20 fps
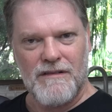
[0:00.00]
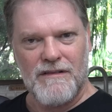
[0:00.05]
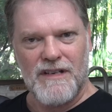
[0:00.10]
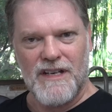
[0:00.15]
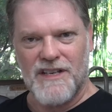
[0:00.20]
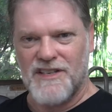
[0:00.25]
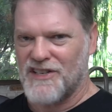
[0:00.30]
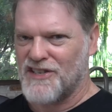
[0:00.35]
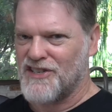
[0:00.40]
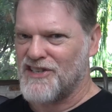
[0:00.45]

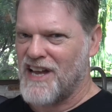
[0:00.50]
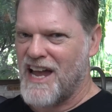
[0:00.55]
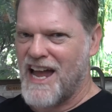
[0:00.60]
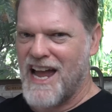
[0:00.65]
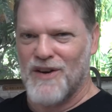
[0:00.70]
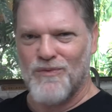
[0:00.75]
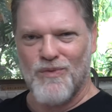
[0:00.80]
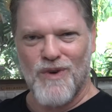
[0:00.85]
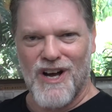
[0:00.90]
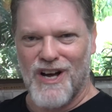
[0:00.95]
It's a
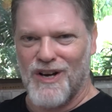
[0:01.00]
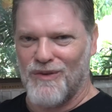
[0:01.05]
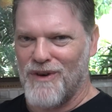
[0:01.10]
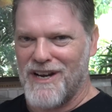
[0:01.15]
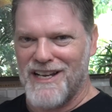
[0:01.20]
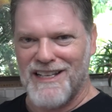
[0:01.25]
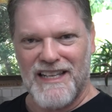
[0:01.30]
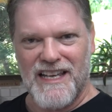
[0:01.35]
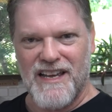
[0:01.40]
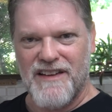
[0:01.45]
sad world
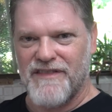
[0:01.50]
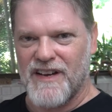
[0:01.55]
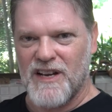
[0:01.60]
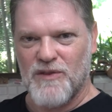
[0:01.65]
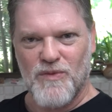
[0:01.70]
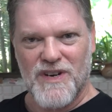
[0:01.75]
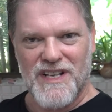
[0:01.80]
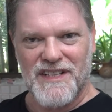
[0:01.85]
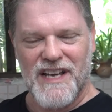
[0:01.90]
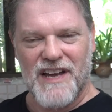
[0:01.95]
we live in
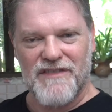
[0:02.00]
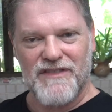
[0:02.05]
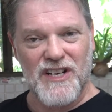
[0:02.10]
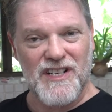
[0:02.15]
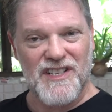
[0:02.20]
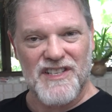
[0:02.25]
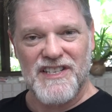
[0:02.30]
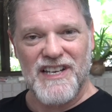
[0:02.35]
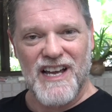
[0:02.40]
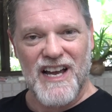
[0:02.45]
when they've got
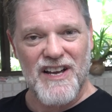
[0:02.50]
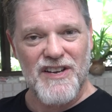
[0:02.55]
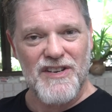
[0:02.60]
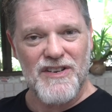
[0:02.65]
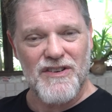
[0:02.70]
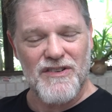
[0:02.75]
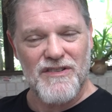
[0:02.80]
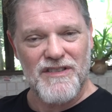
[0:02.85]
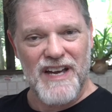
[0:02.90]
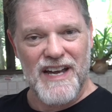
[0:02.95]
to tell
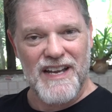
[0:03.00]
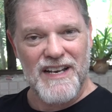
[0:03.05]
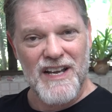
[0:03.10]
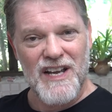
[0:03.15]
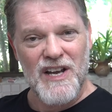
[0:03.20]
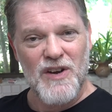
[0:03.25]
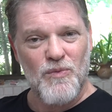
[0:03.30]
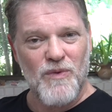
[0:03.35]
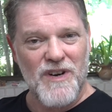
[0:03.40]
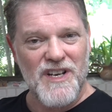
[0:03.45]
you that
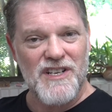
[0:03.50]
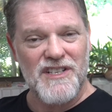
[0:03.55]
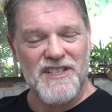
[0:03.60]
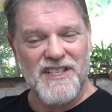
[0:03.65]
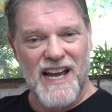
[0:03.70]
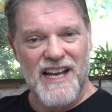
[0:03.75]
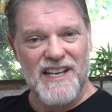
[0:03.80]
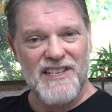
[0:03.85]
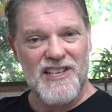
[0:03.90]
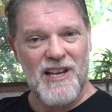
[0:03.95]
when you
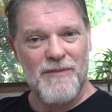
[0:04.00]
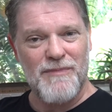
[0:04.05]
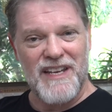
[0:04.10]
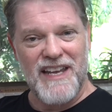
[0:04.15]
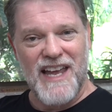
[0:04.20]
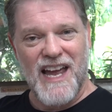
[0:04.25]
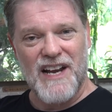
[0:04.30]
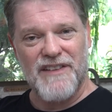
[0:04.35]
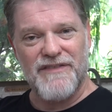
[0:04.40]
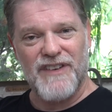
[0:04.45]
take something
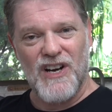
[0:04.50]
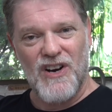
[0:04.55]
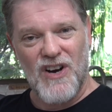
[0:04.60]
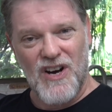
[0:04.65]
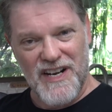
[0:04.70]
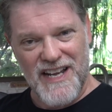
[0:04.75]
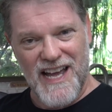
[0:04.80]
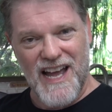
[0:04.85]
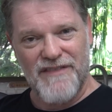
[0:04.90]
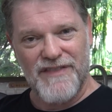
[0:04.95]
out of a
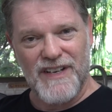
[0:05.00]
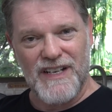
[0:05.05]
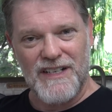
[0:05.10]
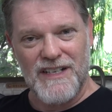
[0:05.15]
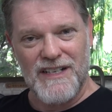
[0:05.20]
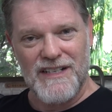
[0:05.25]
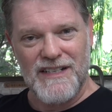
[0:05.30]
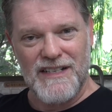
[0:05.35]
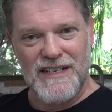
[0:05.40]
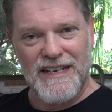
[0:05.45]
hot oven,
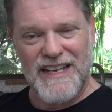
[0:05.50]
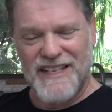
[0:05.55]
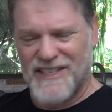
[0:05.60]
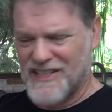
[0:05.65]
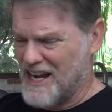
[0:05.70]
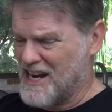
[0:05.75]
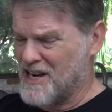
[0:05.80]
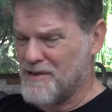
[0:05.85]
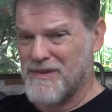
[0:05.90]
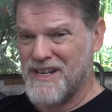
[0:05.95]
it's
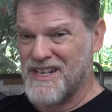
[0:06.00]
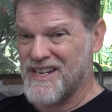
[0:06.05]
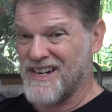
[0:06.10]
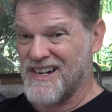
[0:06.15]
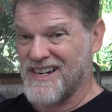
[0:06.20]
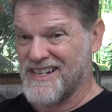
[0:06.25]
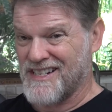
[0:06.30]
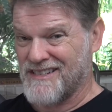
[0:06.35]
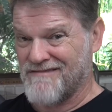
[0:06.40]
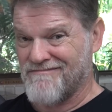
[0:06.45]
going to be
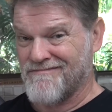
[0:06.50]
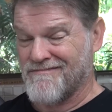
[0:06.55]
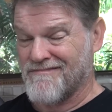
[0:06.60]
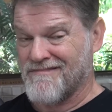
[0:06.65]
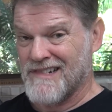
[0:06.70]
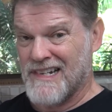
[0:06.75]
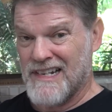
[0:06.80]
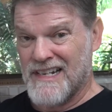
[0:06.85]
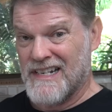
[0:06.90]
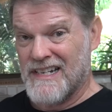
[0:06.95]
hot.
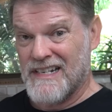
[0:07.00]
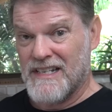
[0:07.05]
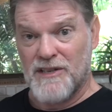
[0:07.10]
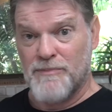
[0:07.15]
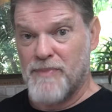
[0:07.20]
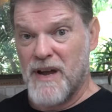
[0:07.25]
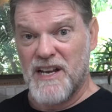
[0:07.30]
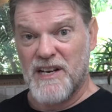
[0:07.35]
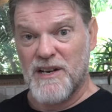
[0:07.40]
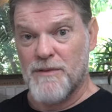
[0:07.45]

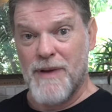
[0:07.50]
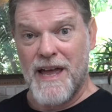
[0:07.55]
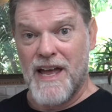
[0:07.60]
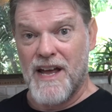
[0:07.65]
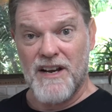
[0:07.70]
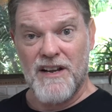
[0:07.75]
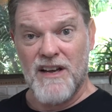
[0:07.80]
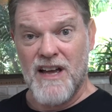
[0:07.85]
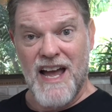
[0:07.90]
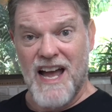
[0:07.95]
Speaking
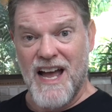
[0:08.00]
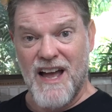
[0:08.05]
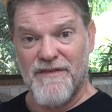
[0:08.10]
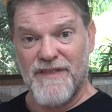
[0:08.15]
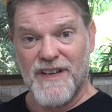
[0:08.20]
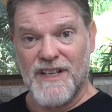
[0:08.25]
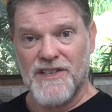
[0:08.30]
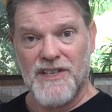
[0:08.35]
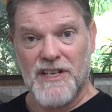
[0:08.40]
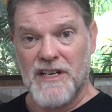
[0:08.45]
about
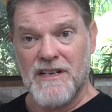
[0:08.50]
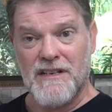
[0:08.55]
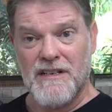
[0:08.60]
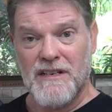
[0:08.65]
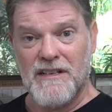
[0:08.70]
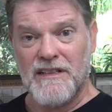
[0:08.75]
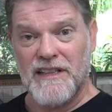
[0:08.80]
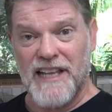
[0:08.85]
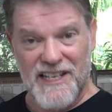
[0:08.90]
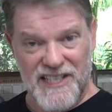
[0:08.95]
ovens,
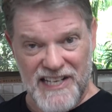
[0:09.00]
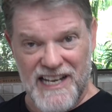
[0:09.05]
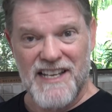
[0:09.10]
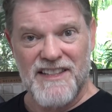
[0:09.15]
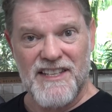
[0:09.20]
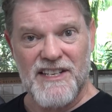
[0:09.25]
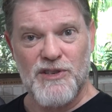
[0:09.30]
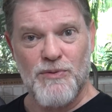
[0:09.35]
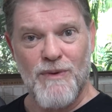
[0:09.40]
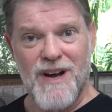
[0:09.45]
let's heat
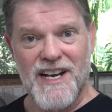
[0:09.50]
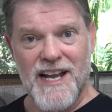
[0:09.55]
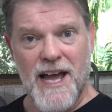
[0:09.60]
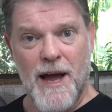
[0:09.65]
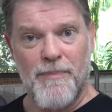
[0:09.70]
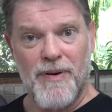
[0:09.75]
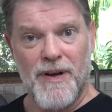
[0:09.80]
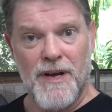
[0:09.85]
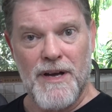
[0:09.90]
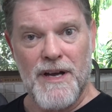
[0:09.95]
this one
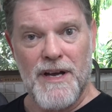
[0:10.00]
up.